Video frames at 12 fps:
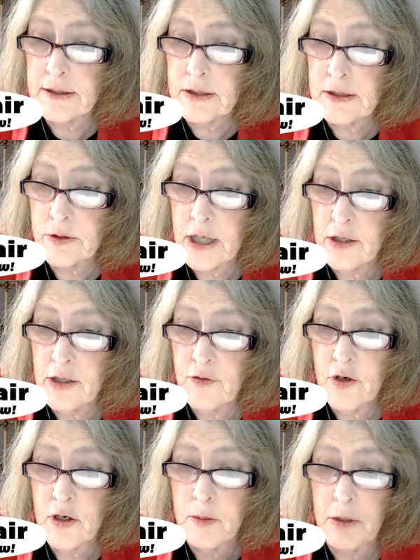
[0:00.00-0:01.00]
So thank you
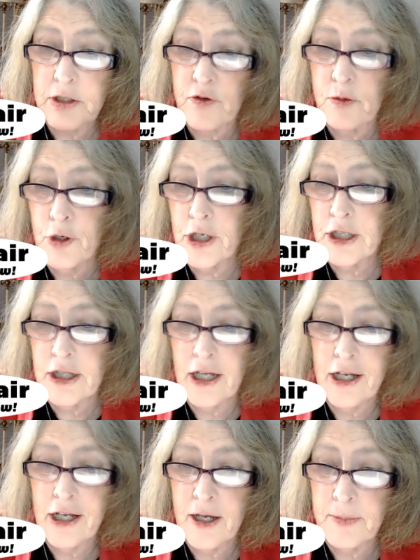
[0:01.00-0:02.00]
very much for bringing
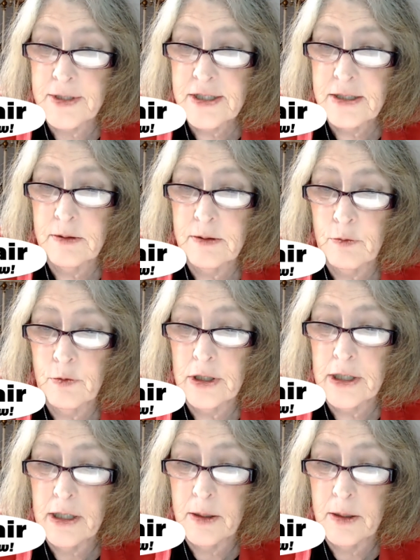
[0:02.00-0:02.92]
that up. It's a really